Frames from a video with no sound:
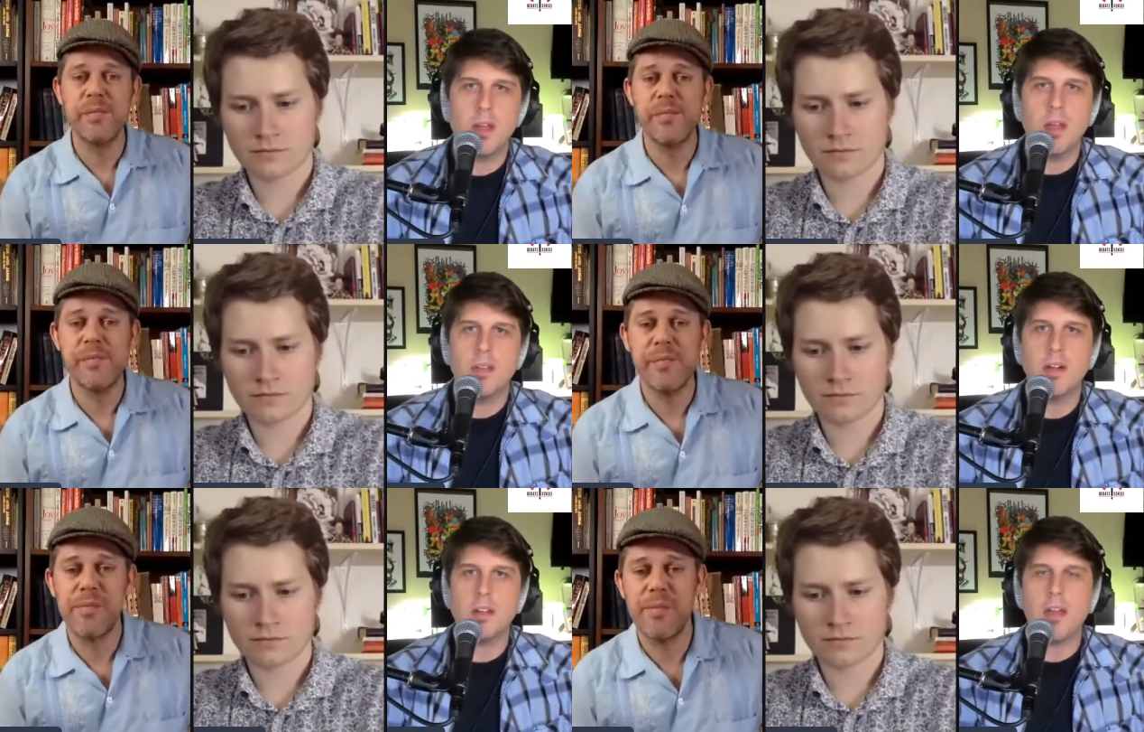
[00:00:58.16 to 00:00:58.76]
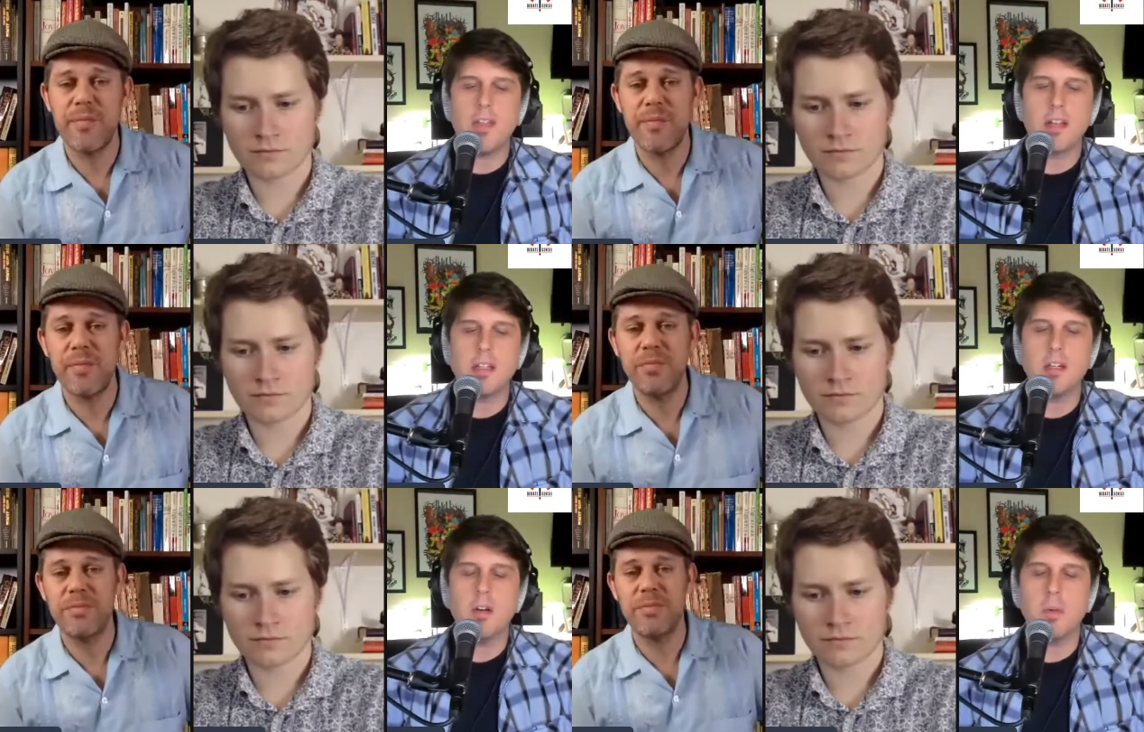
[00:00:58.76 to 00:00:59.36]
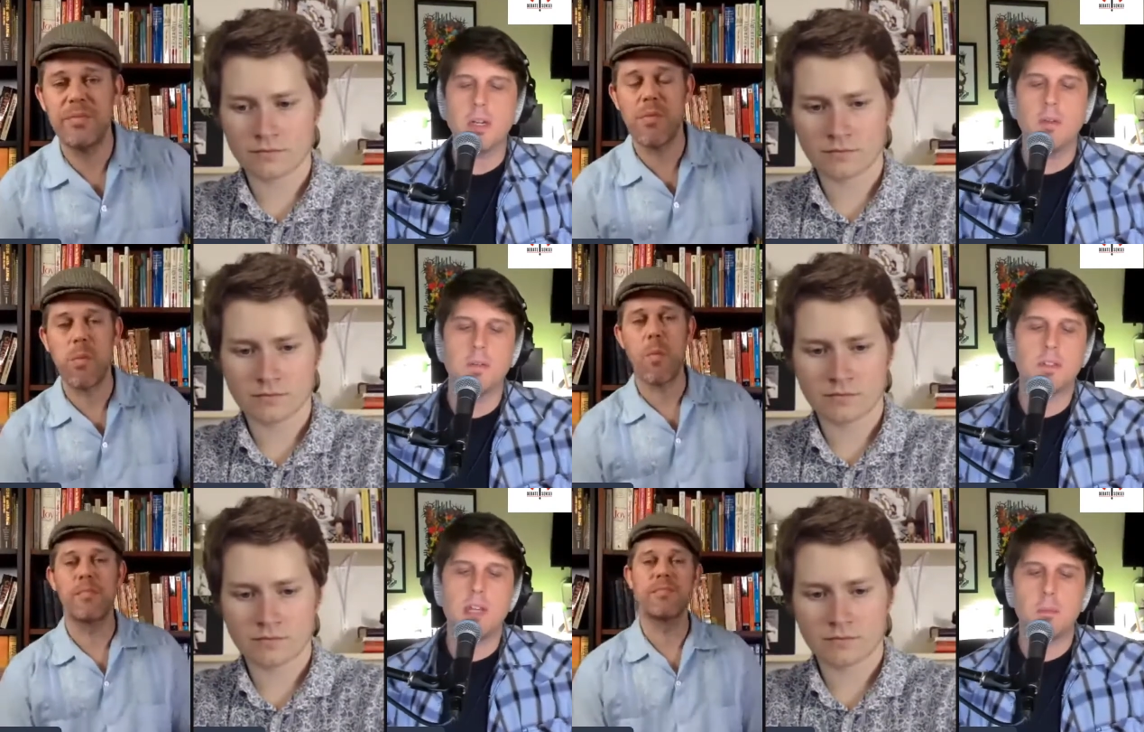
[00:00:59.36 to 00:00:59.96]
Speaker 1: There, I think you know we can
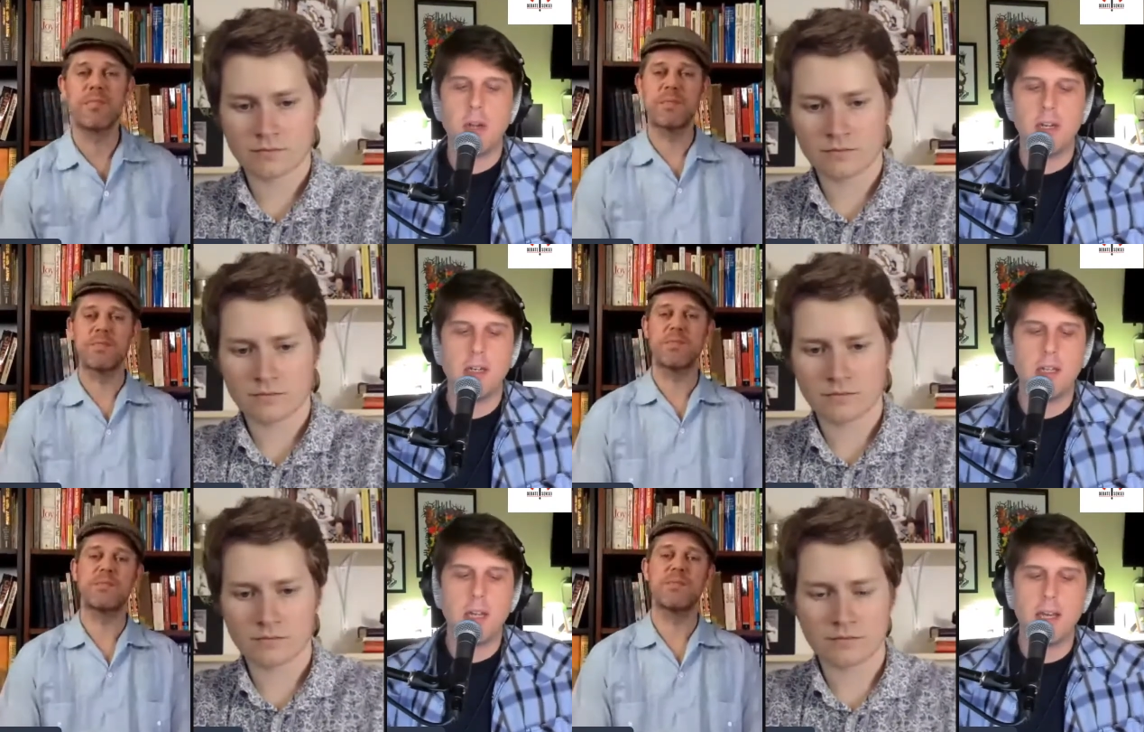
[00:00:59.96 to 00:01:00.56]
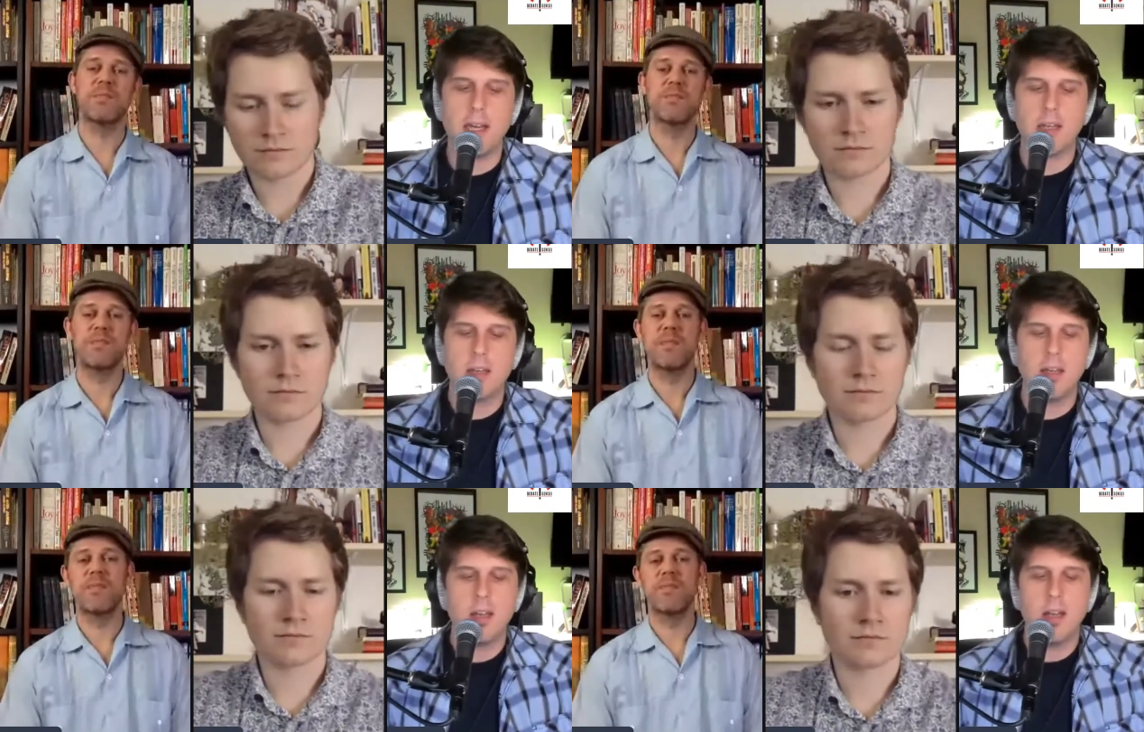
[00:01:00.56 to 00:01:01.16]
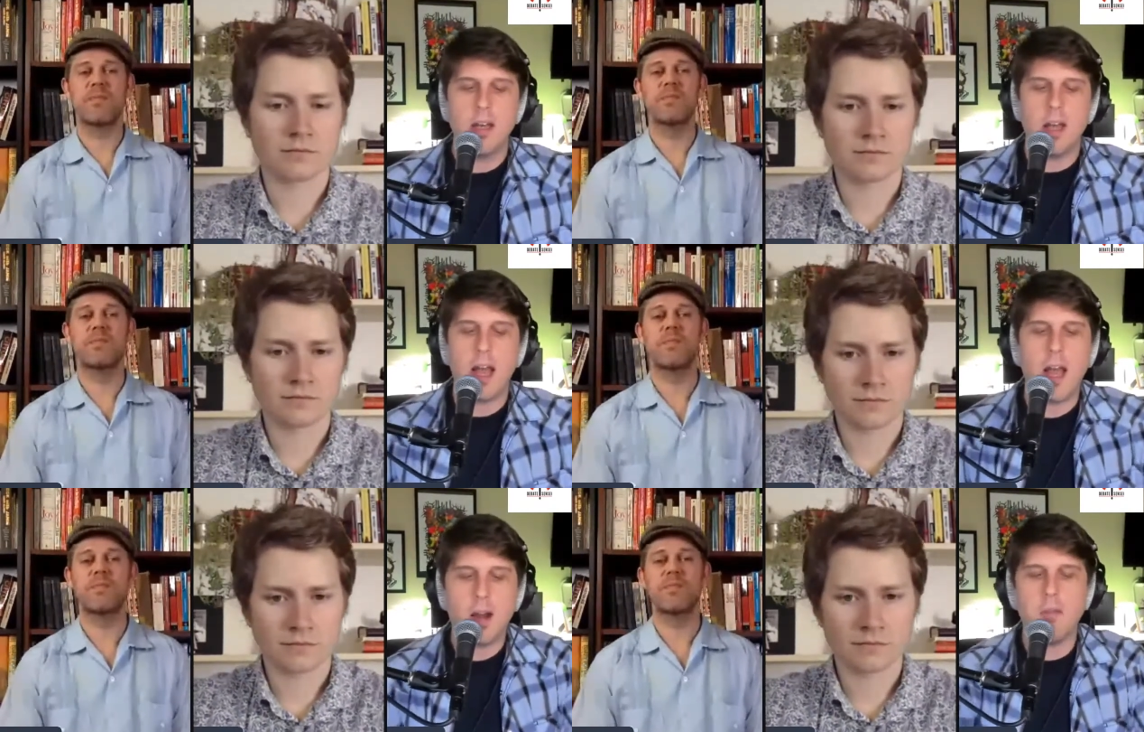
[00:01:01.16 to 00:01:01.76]
almost separate it into like
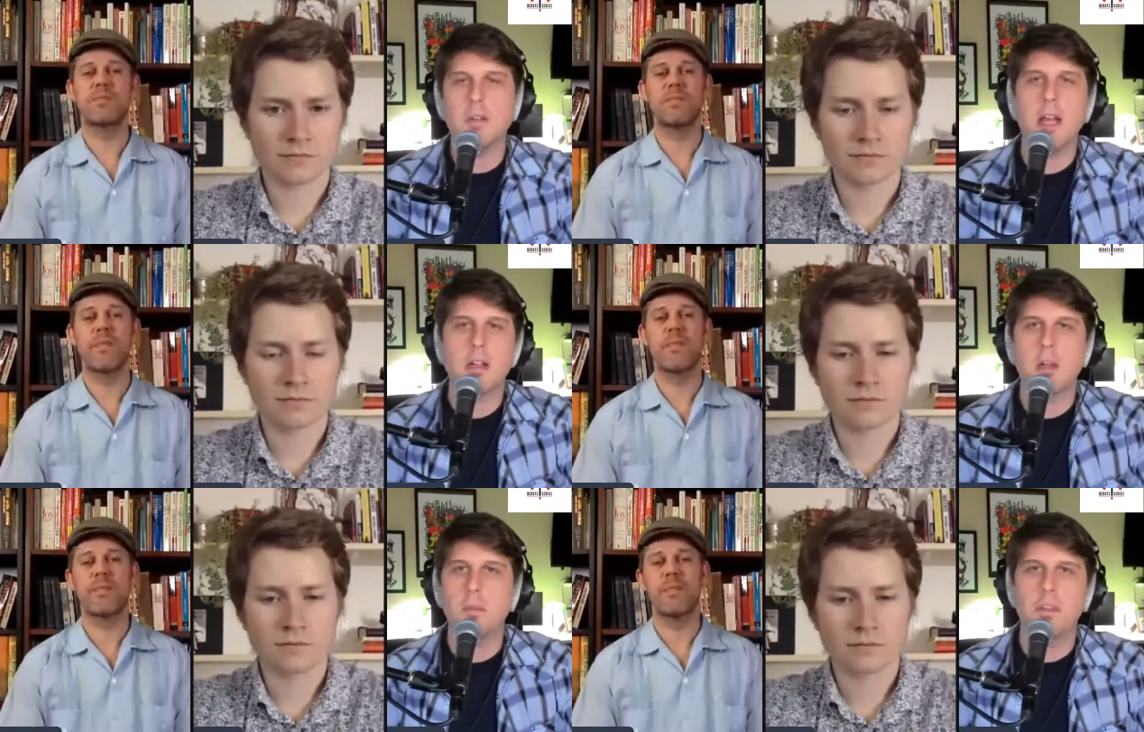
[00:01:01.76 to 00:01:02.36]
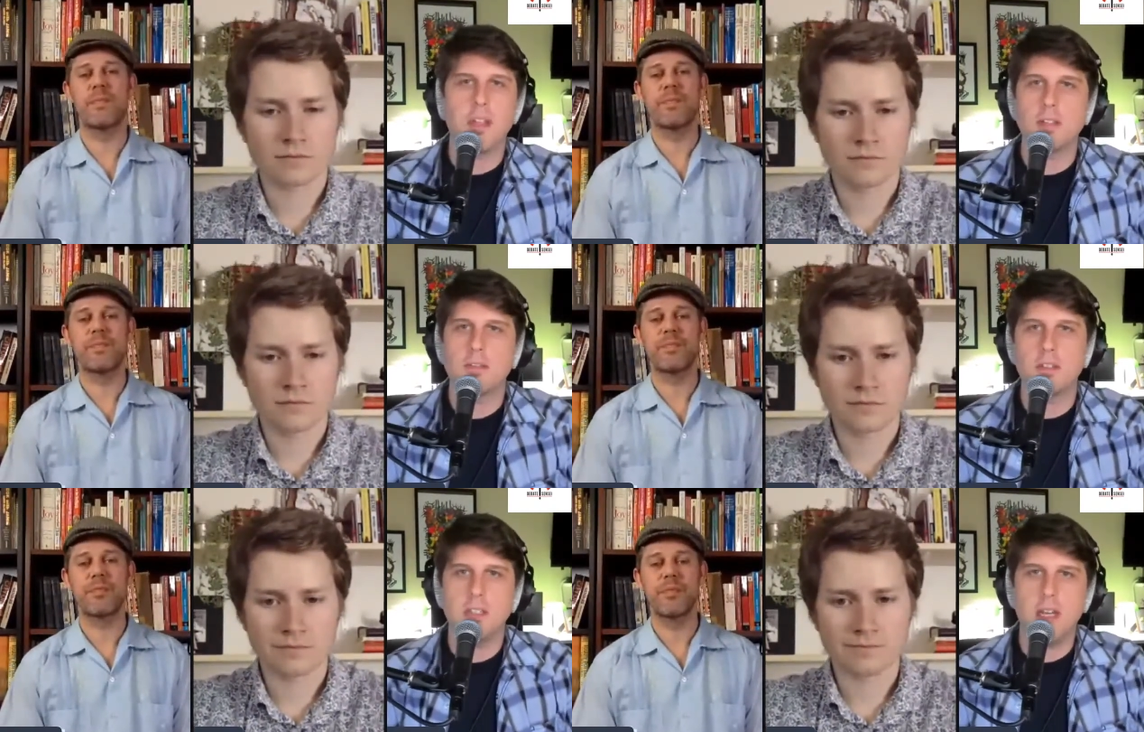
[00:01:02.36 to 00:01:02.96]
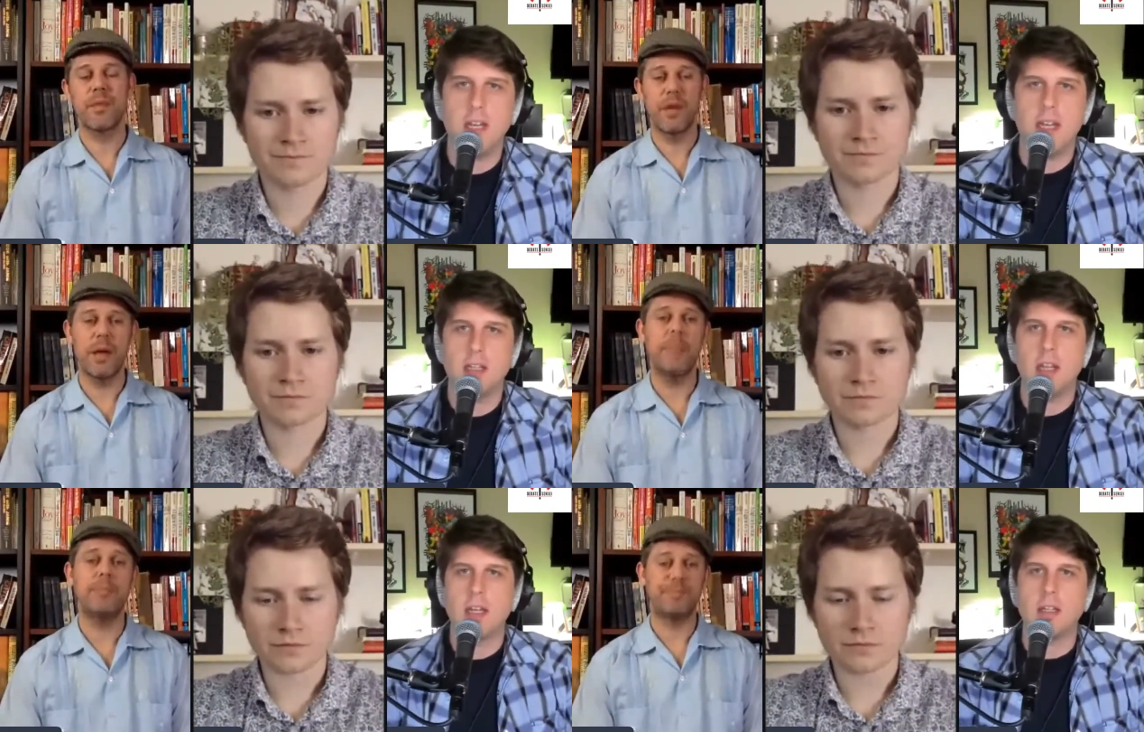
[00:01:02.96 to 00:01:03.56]
I, I wrote down a couple things for today,
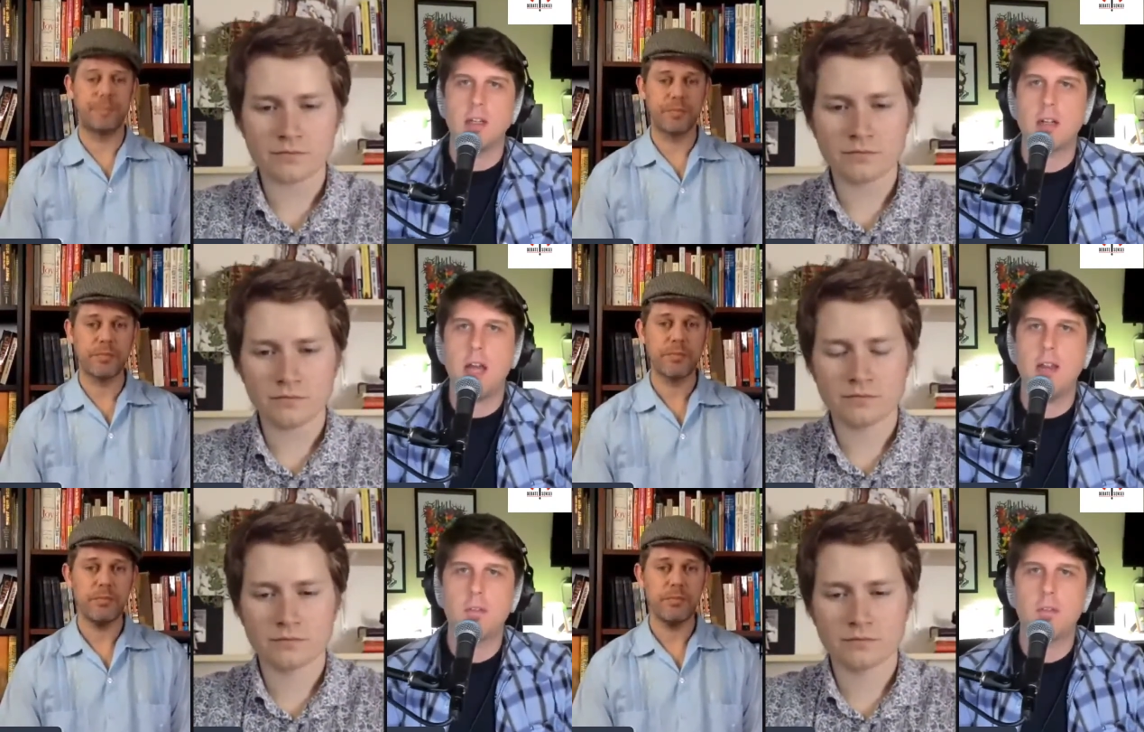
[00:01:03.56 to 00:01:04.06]
and like they're kind of